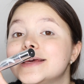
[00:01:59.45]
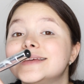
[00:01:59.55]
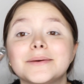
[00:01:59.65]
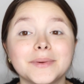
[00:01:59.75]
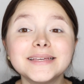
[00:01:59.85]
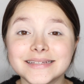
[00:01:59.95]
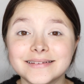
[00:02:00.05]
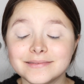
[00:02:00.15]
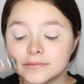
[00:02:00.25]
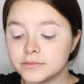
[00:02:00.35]
It's amazing.
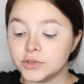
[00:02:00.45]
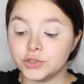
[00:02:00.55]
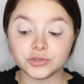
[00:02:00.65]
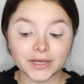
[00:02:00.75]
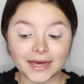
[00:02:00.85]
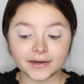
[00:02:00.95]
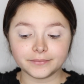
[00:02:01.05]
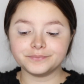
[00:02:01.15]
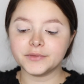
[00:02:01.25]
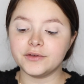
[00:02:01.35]
You should get it
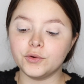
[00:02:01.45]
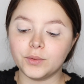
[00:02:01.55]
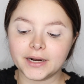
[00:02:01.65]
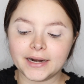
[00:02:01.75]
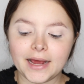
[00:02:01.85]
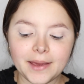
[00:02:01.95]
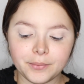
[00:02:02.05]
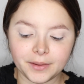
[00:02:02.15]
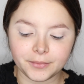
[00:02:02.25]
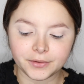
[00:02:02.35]
if you want an eye
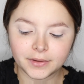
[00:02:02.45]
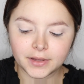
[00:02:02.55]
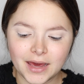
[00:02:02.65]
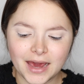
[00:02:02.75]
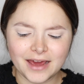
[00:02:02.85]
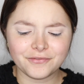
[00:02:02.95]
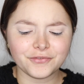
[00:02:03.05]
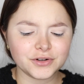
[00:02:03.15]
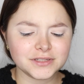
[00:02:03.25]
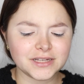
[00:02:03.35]
primer. At
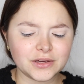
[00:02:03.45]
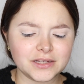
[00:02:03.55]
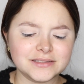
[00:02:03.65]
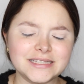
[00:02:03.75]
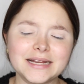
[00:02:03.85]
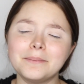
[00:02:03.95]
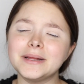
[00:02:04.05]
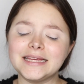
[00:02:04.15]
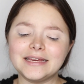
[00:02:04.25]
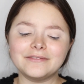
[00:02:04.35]
first, I didn't
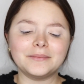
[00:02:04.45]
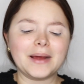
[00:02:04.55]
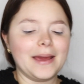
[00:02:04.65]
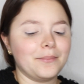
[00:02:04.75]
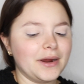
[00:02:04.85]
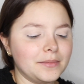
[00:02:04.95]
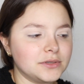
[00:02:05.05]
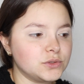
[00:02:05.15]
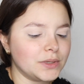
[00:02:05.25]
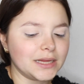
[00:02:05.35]
believe in eye
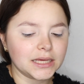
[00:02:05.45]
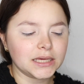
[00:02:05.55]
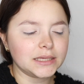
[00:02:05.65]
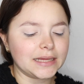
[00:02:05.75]
primers really.